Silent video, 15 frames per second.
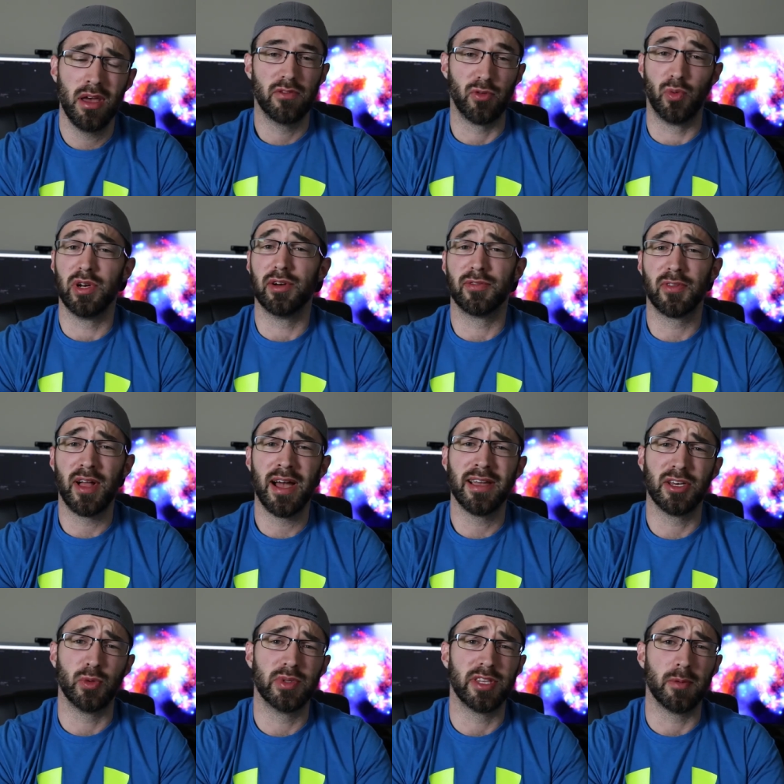for when you're flying
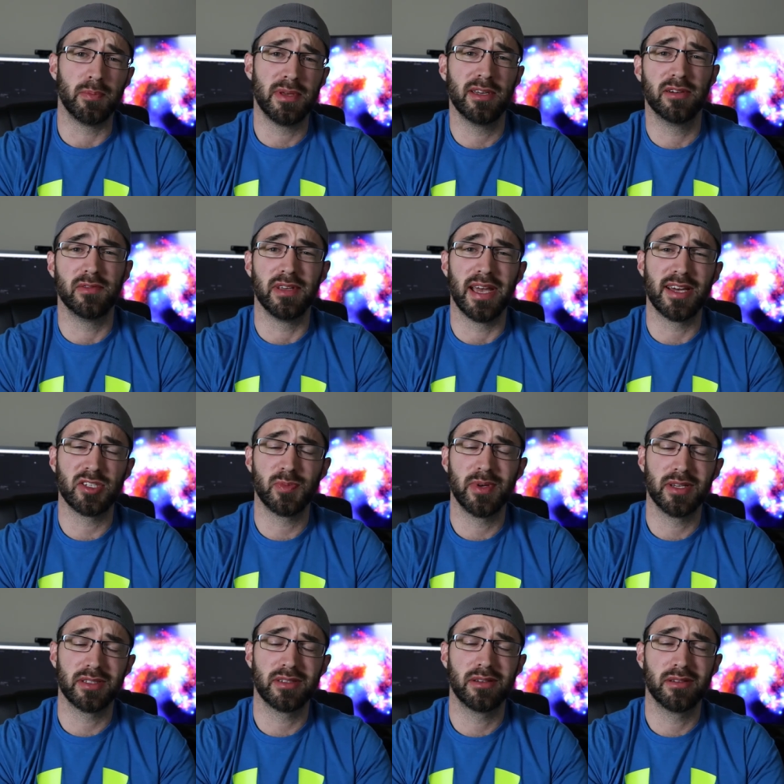and you want that POV
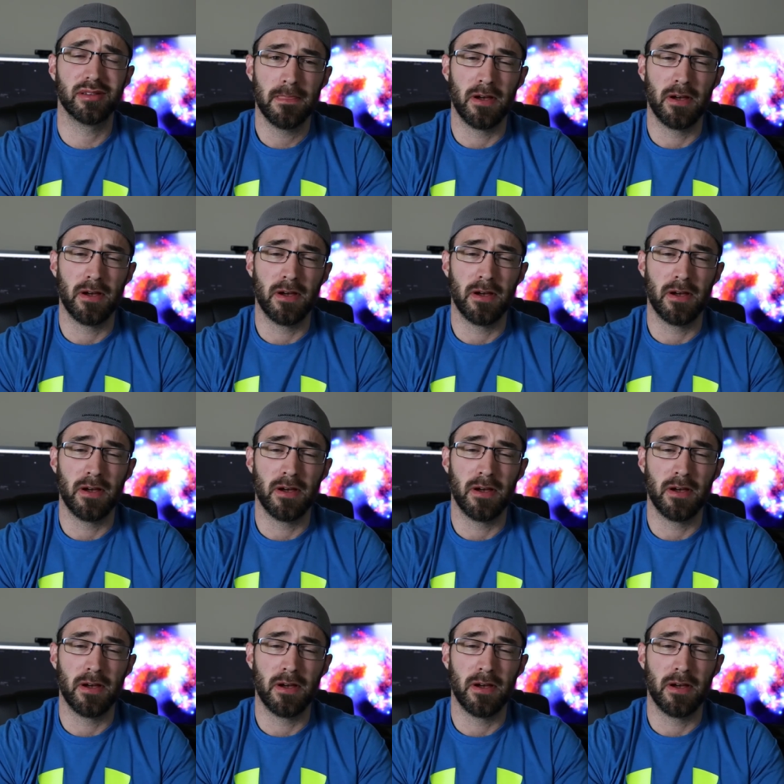aspect,